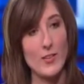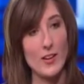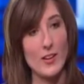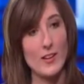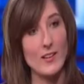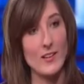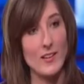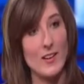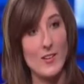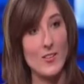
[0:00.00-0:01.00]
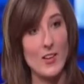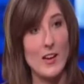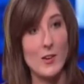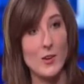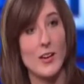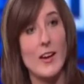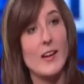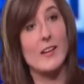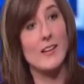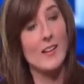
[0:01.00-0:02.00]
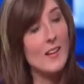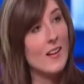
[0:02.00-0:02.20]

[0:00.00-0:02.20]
said, hit her again.